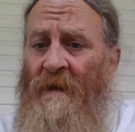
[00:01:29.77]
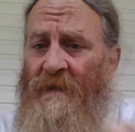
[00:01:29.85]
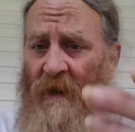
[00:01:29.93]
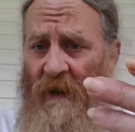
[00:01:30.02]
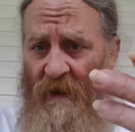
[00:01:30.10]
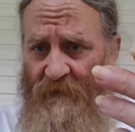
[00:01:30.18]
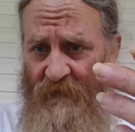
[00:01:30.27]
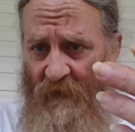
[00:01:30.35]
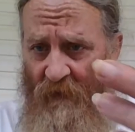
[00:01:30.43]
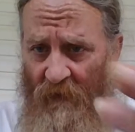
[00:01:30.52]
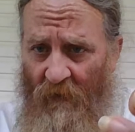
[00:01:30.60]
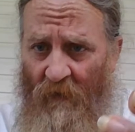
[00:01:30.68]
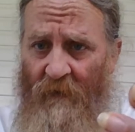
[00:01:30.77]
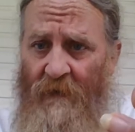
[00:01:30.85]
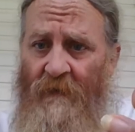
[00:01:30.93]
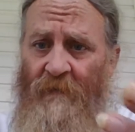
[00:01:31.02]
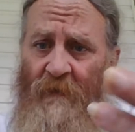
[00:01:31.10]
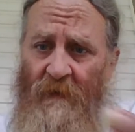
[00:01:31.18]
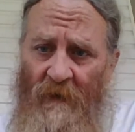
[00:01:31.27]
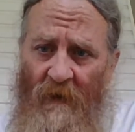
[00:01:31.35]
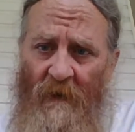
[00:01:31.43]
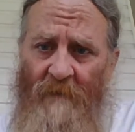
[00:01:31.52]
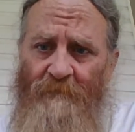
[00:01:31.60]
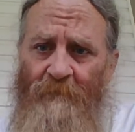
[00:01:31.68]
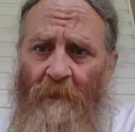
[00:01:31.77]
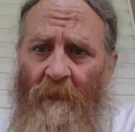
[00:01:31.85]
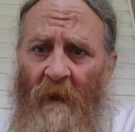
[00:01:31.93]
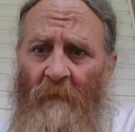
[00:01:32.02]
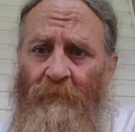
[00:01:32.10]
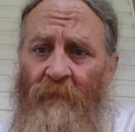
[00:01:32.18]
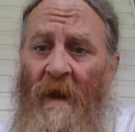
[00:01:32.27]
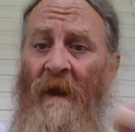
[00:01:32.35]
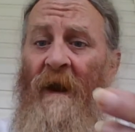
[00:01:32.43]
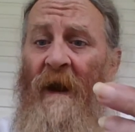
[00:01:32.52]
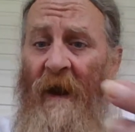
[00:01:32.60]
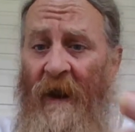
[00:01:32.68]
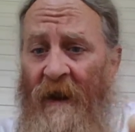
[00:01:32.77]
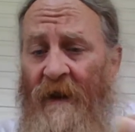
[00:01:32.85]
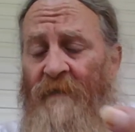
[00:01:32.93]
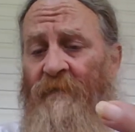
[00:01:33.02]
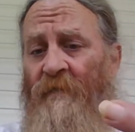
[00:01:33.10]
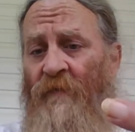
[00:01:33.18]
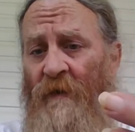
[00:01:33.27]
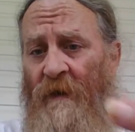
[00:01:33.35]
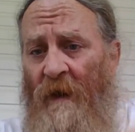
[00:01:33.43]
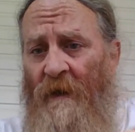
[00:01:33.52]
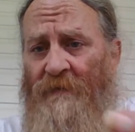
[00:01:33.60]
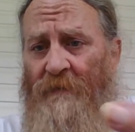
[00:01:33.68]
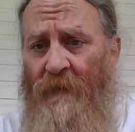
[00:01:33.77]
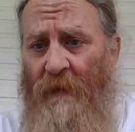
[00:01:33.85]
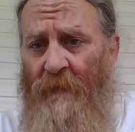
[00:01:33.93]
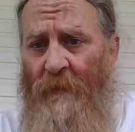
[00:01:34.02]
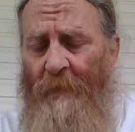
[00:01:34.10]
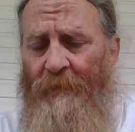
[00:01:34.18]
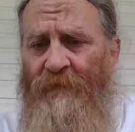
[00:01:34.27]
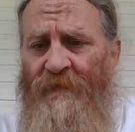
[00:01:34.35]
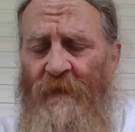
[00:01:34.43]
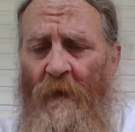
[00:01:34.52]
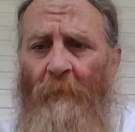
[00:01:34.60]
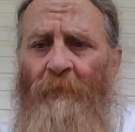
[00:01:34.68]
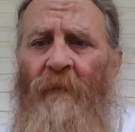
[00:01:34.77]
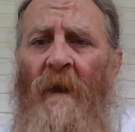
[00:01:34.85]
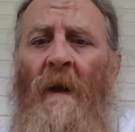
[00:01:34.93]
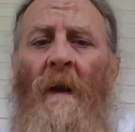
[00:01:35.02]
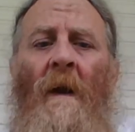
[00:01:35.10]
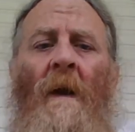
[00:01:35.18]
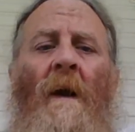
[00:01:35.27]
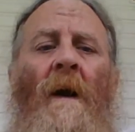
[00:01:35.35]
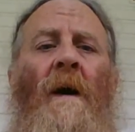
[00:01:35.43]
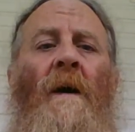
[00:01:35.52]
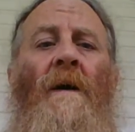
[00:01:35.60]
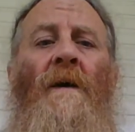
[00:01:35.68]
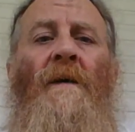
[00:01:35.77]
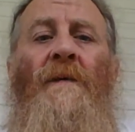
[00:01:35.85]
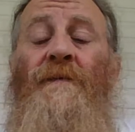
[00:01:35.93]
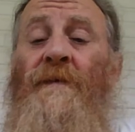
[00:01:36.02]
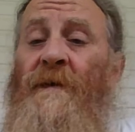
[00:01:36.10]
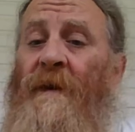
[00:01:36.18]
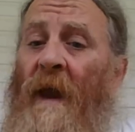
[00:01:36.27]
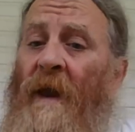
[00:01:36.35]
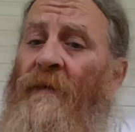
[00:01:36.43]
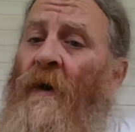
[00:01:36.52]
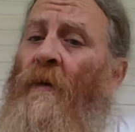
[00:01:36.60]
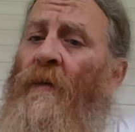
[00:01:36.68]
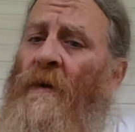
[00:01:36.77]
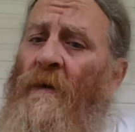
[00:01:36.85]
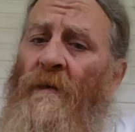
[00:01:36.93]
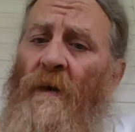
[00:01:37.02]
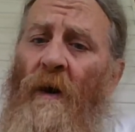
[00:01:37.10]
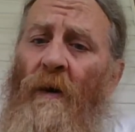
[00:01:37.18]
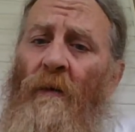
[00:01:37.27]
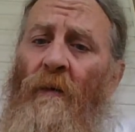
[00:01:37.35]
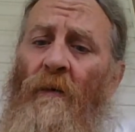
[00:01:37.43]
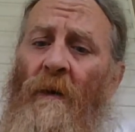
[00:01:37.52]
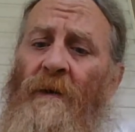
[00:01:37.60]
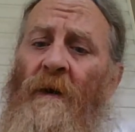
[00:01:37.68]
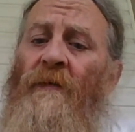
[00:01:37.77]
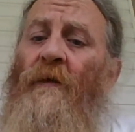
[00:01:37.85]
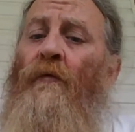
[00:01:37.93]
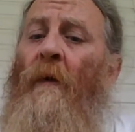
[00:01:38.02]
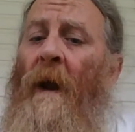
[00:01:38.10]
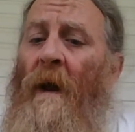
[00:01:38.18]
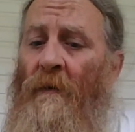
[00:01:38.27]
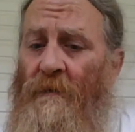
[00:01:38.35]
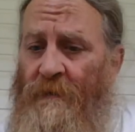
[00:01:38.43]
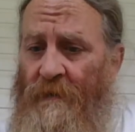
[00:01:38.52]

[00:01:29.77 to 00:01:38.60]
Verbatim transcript: that has a heart for God and for God's people. So, today though, we're going to go another route.